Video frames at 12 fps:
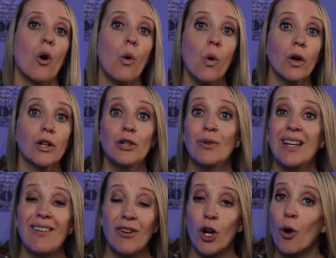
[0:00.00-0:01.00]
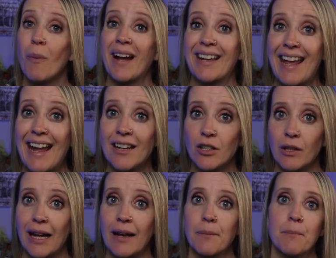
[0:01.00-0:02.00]
or you can even go by
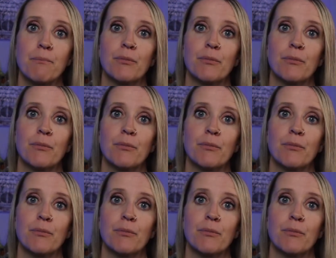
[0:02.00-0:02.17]
candlelight.